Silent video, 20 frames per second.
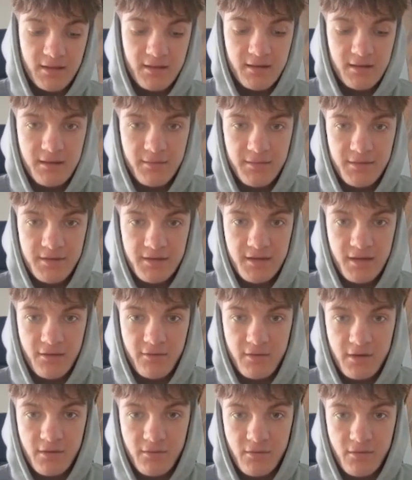let me get
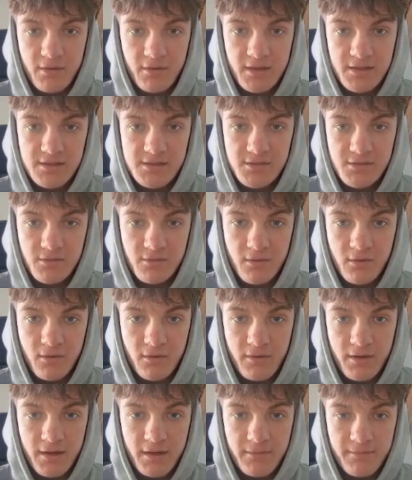rid of all this
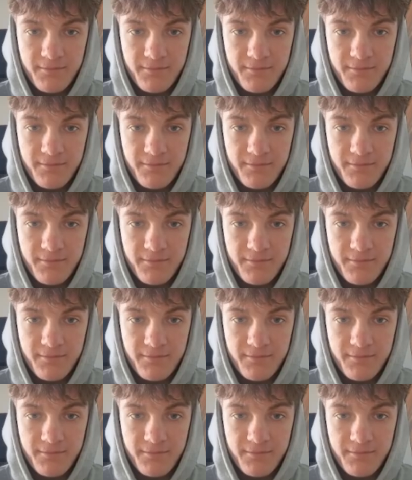drawing.